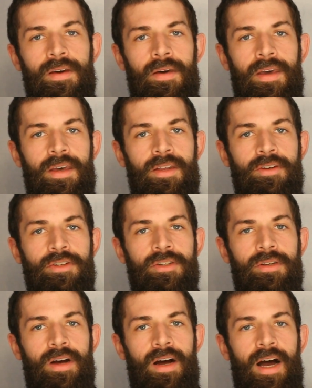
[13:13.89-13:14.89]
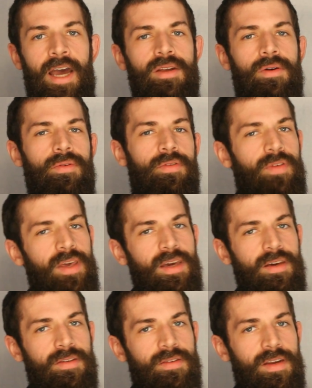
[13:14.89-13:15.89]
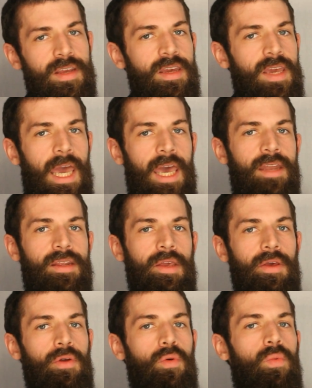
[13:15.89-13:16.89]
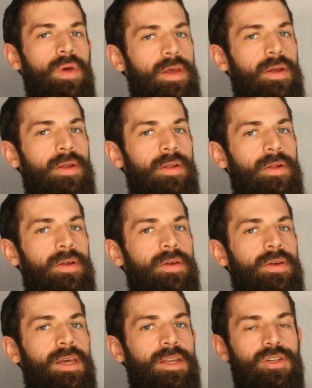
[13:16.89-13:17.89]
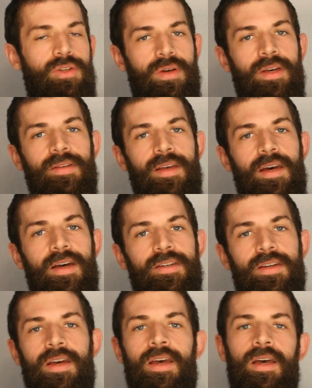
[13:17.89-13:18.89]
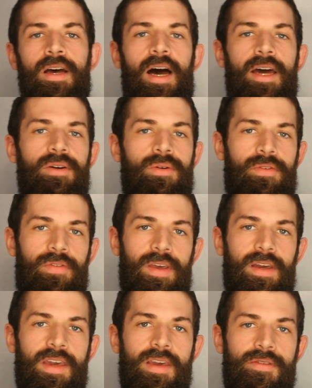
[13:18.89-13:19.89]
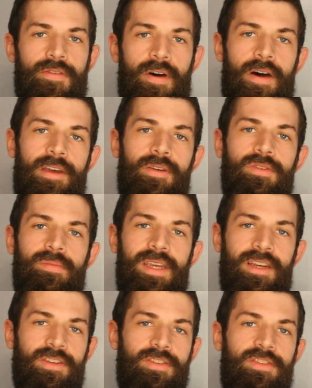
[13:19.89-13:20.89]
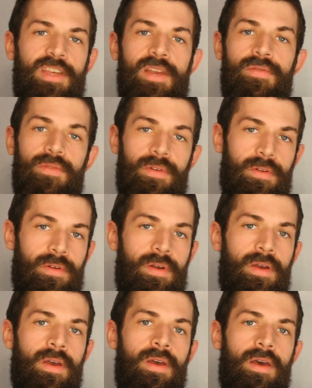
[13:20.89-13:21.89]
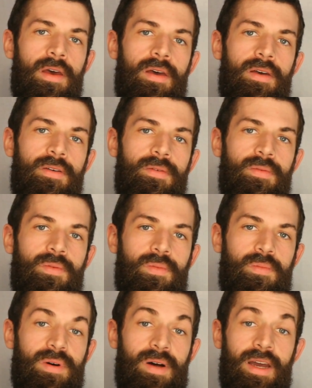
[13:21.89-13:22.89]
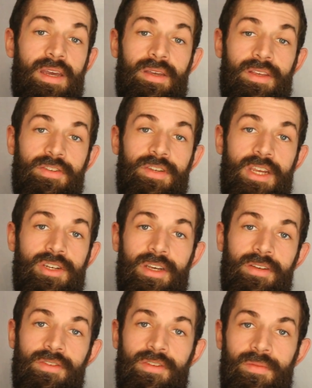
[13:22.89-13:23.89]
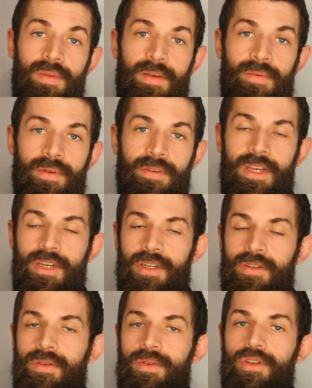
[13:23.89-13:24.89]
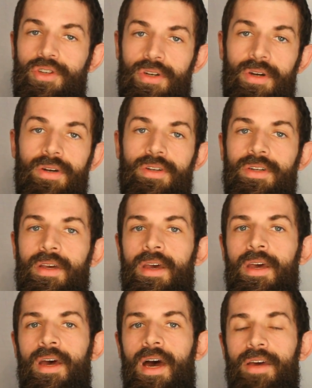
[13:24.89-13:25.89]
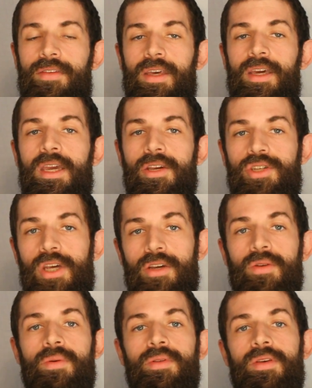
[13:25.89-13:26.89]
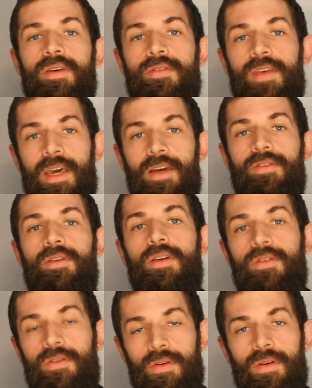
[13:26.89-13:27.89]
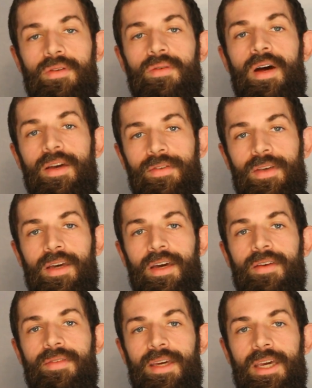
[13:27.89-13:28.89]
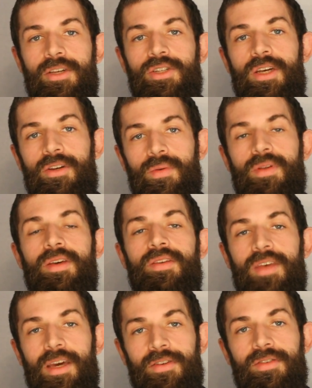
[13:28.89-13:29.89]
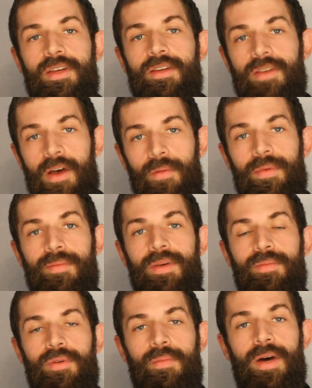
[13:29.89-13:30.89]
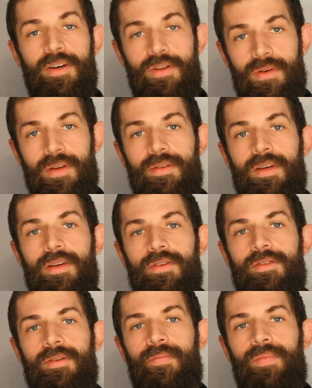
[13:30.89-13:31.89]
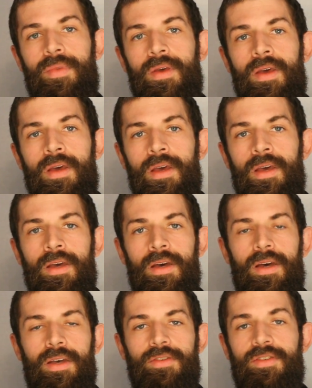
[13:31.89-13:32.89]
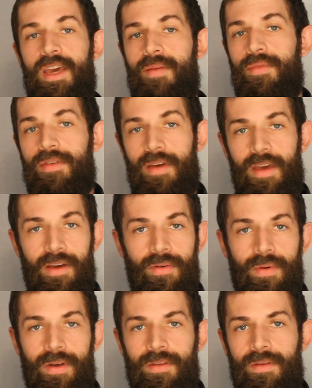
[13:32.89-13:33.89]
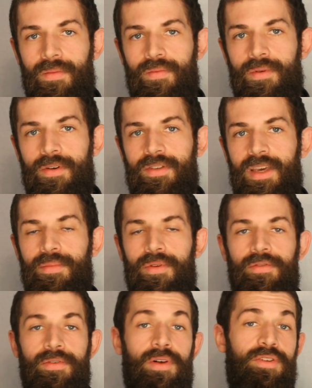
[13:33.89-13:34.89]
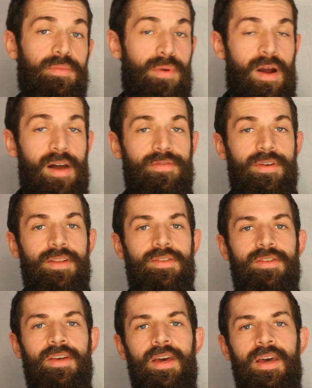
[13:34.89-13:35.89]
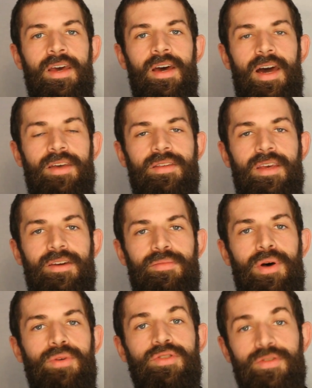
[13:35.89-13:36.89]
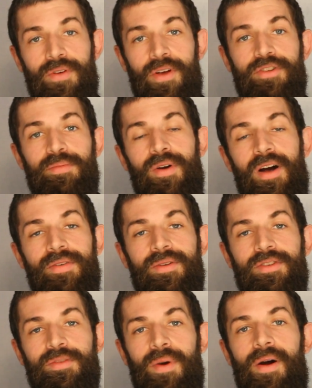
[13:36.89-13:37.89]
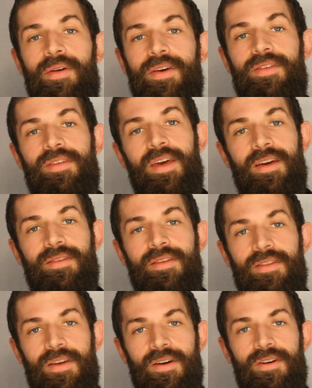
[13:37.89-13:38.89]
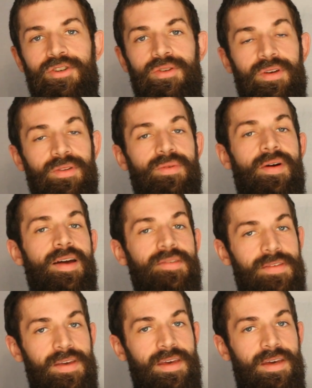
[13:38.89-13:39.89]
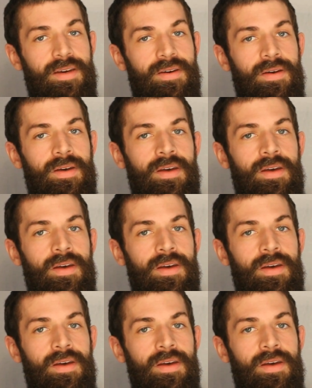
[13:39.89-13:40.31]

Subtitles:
And I don't think that he had ill will in doing that. I don't think he thought he was being deceitful by his teachings to people, teachings to his church. I think he genuinely thinks that he's doing the right thing. I think he genuinely thinks that he's helping people by doing this. Same thing with, for example, false prophets. I think most false prophets probably think that they're doing the right thing.